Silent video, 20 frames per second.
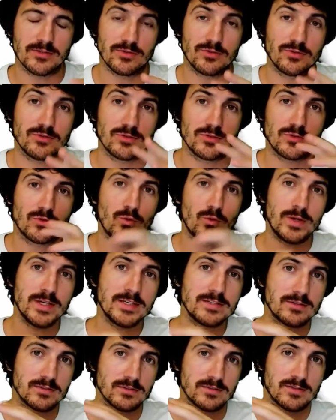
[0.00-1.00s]
So you
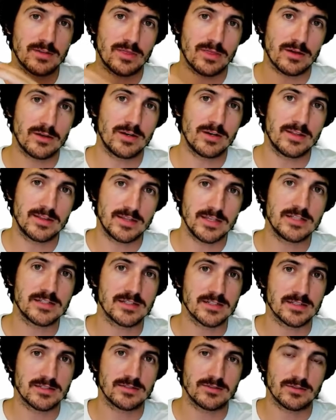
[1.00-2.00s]
squeeze those 30
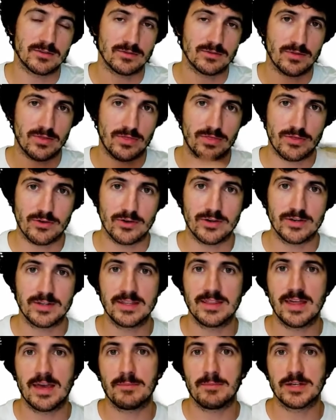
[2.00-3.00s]
digits, so
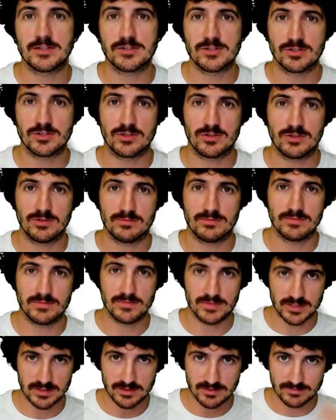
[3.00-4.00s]

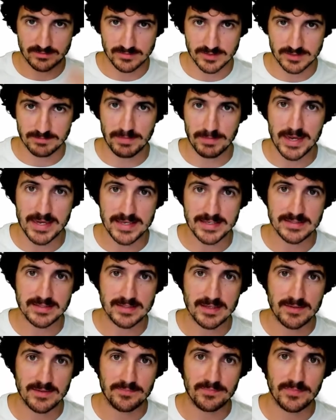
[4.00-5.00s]
30-dimensional
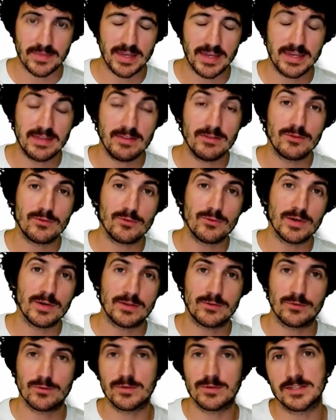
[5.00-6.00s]
space, into
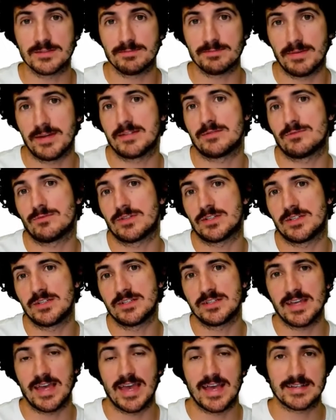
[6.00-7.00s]
a 2D space, which
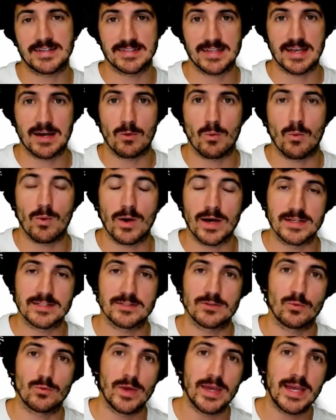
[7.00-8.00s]
is X and Y.
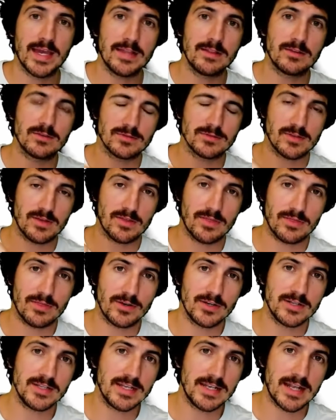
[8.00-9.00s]
So we get those
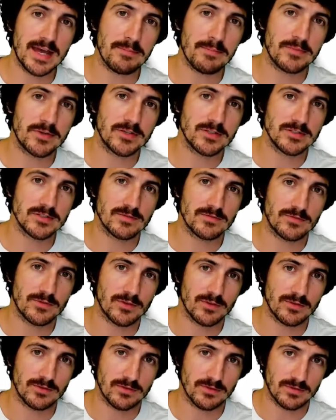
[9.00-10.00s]
30 numbers
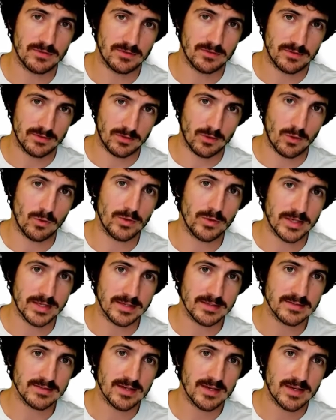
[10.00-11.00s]
from the
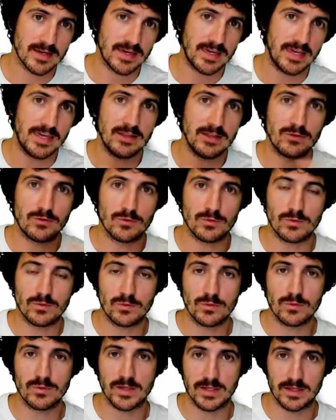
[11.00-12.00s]
codings into
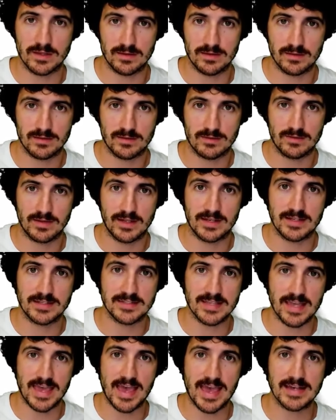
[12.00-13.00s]
2D, that
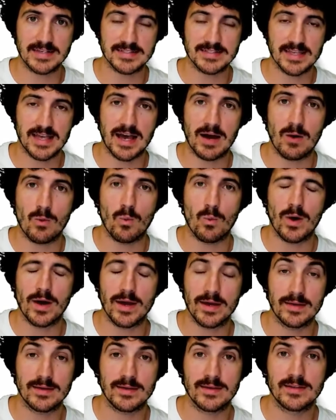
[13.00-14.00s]
is X and
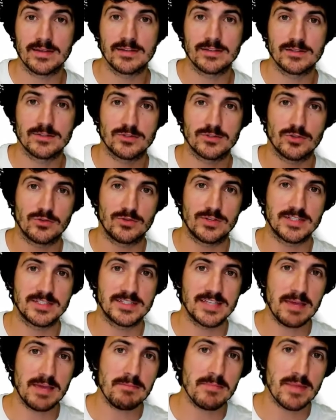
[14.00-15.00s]
Y. So the
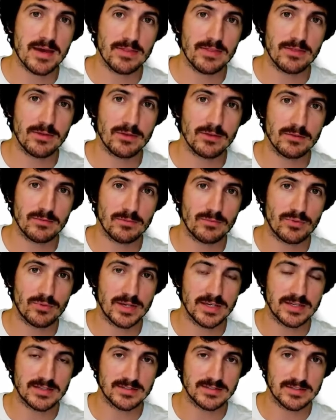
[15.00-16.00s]
same method
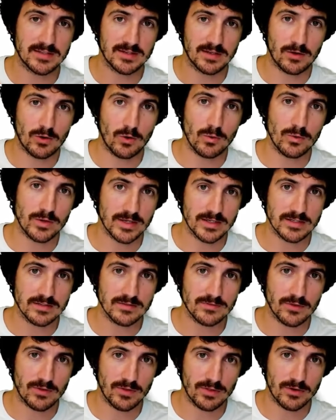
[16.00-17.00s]
brings the
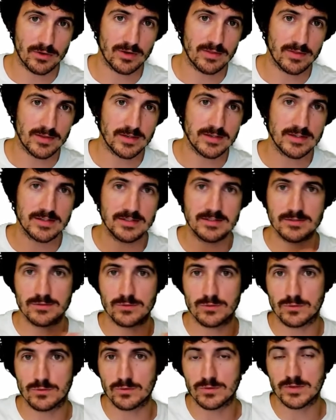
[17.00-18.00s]
codings from 30 digits
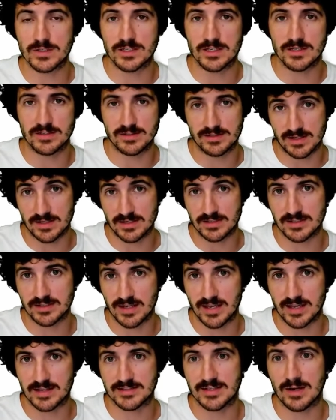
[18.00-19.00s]
to 2 digits, that is
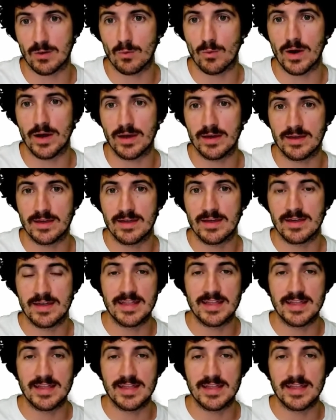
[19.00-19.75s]
X and Y.